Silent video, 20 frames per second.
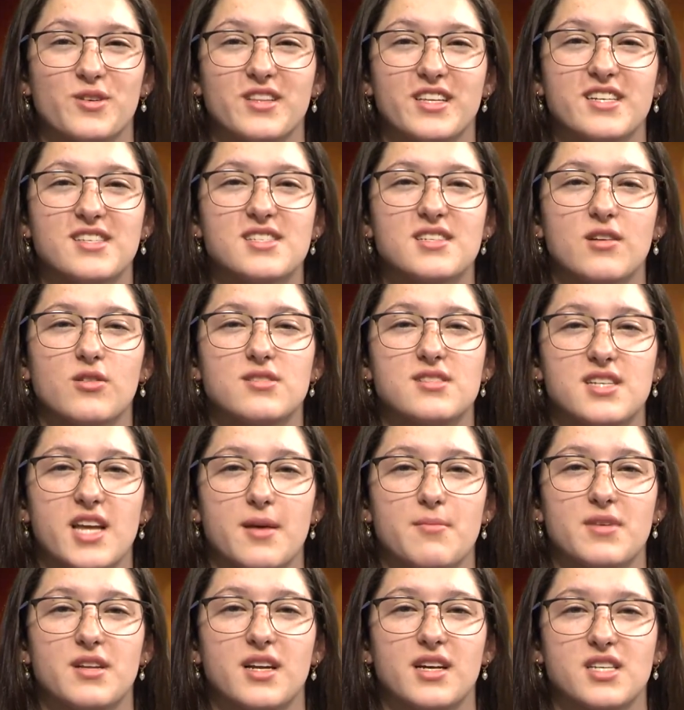released a
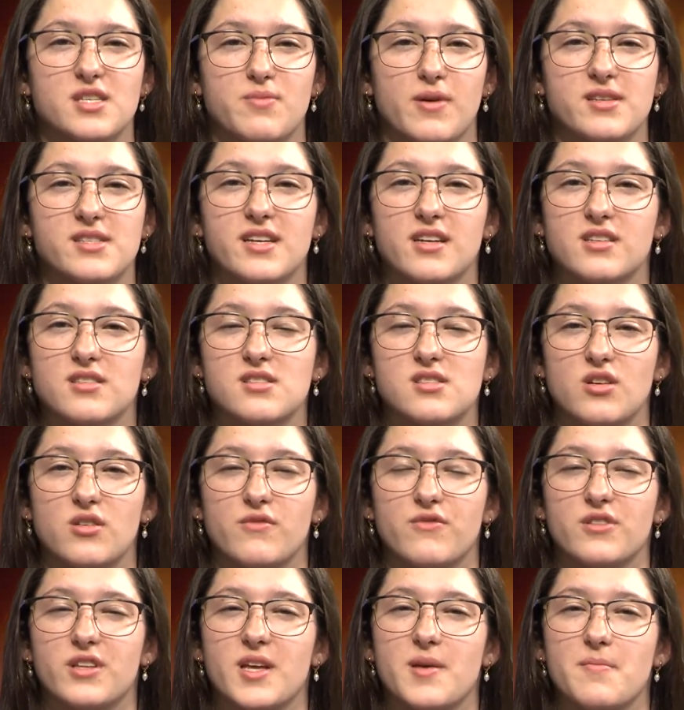statement expressing
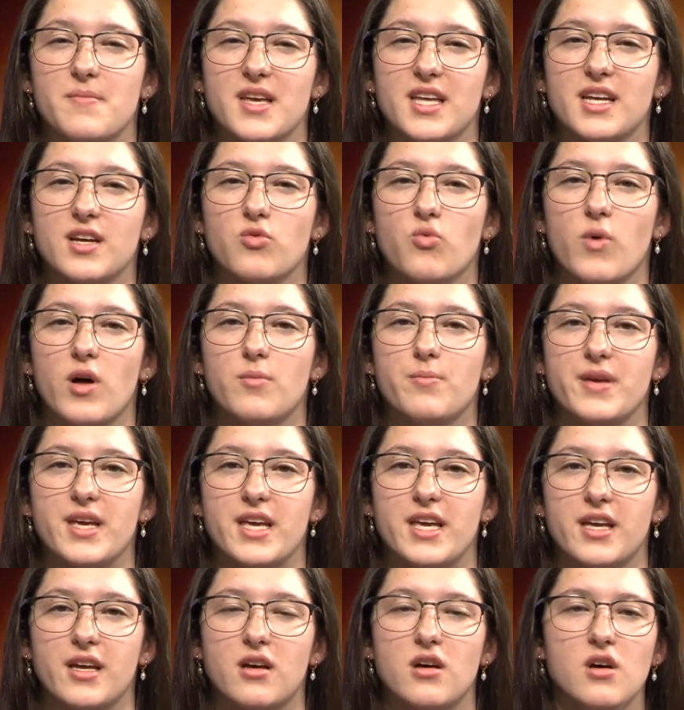concern for the immediate
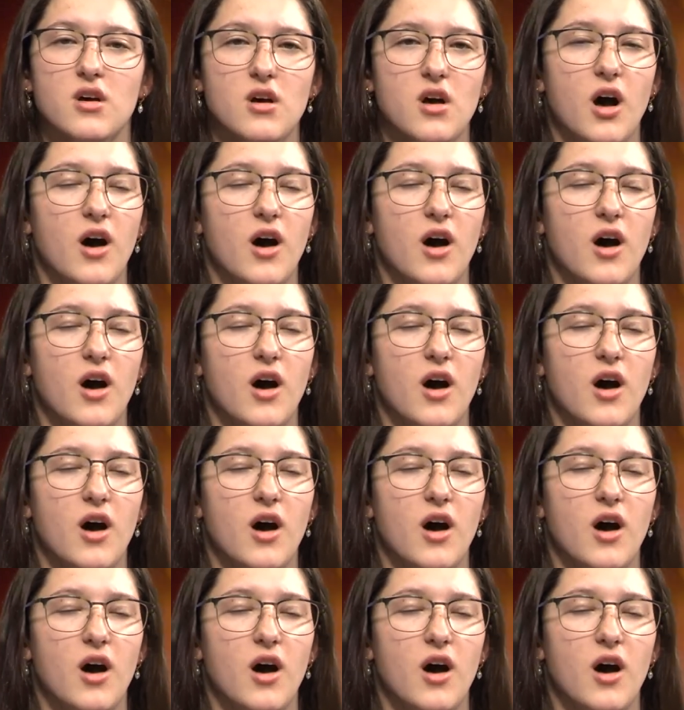well-being